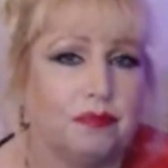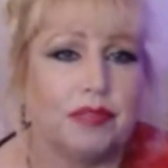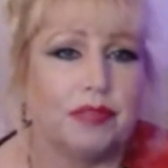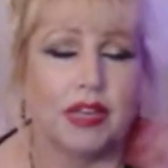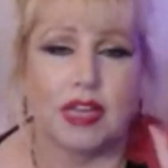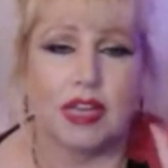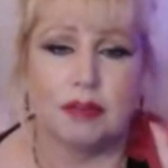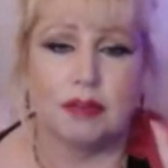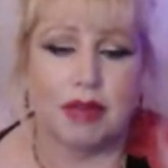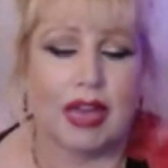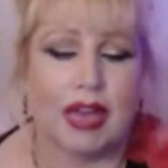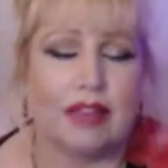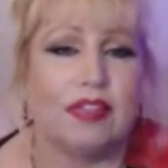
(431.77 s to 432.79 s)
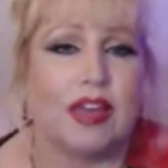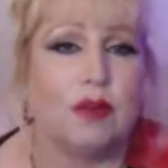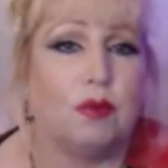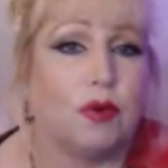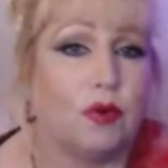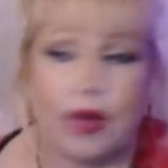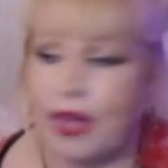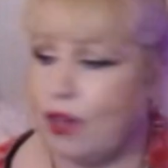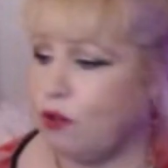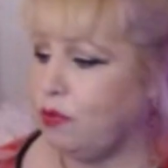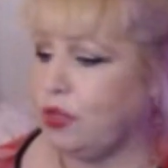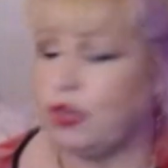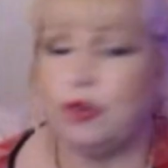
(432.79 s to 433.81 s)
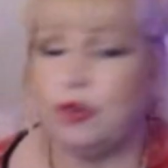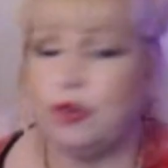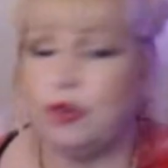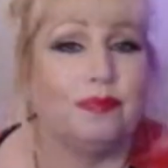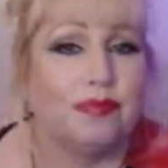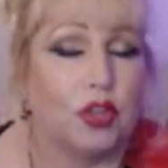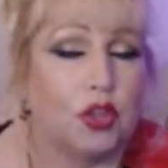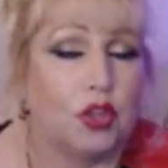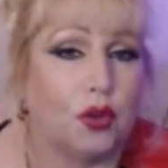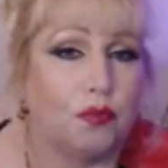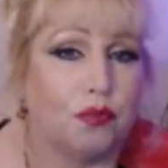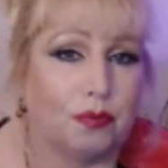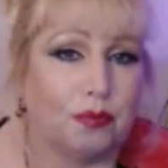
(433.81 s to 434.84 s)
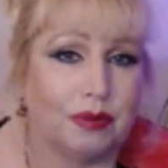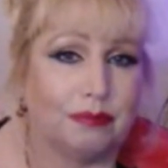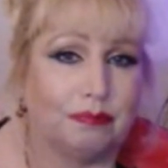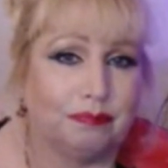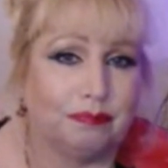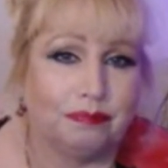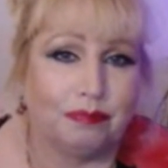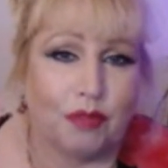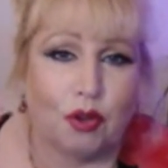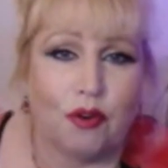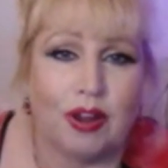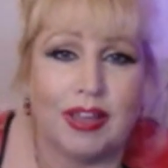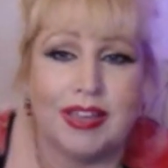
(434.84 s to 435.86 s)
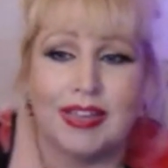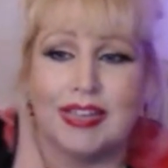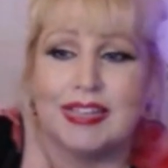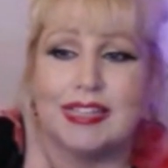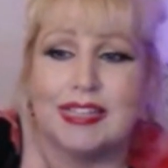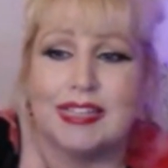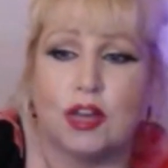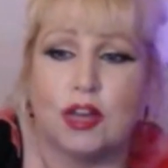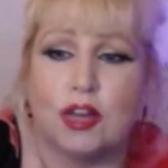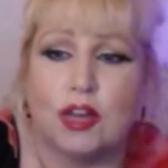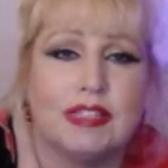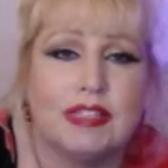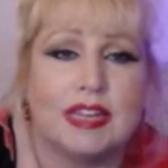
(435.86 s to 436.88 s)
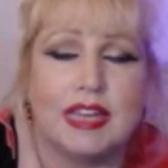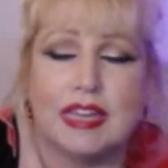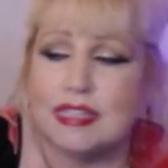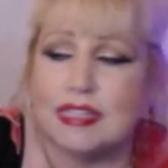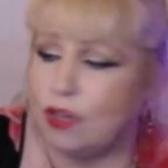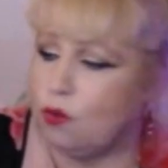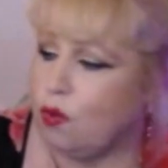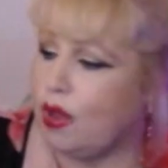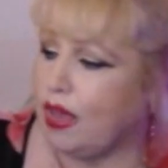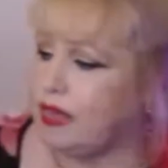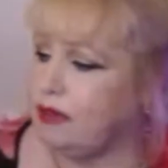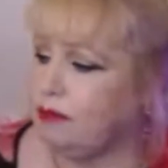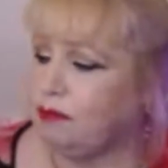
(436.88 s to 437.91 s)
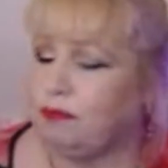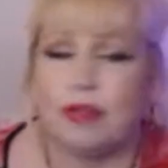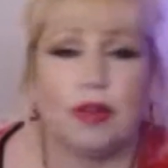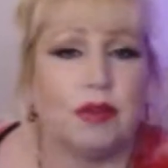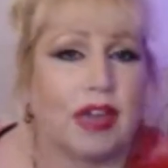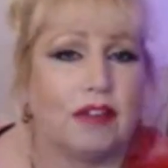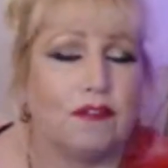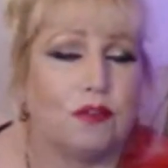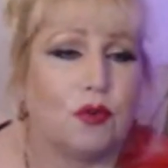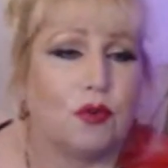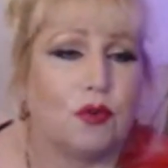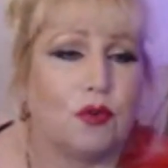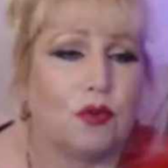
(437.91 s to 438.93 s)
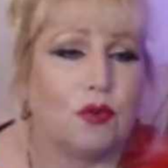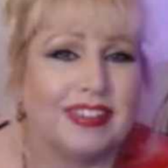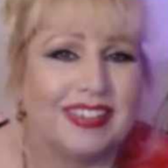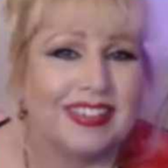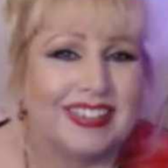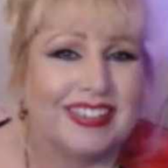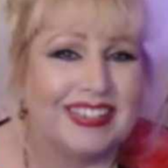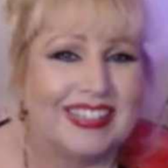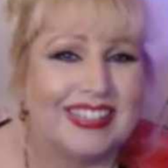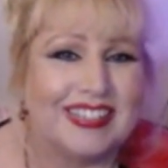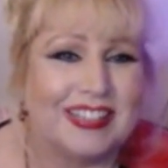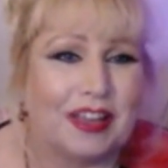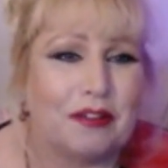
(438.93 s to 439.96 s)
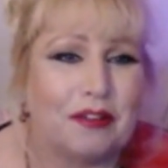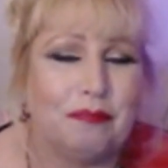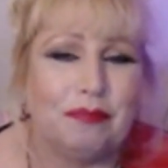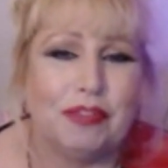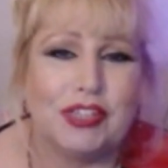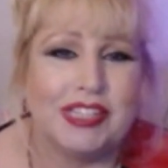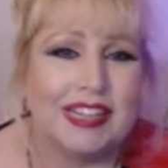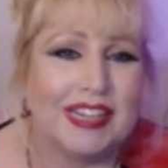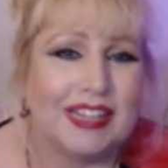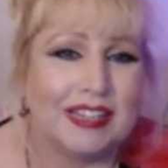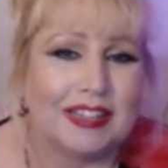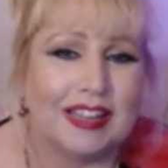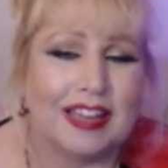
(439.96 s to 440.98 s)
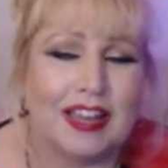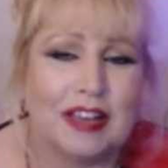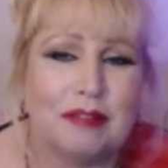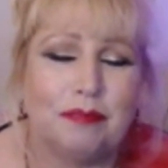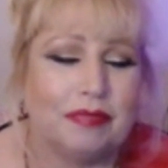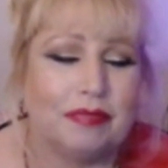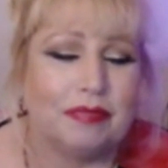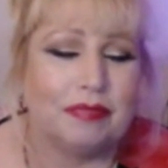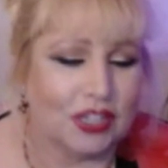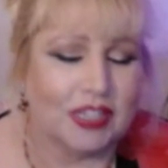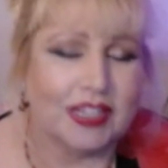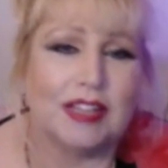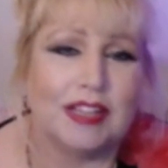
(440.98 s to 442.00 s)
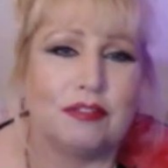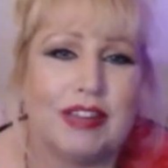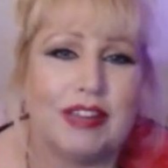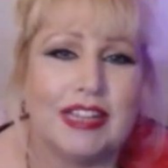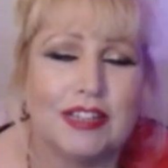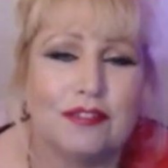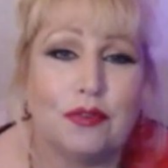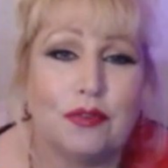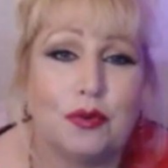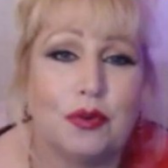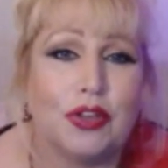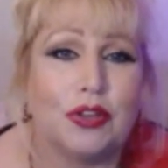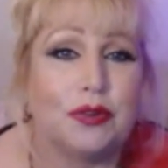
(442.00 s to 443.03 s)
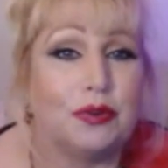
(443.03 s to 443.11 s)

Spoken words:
and they will help you. No problem. All right. So there is an easier way, okay, for you. So just a little reading for you,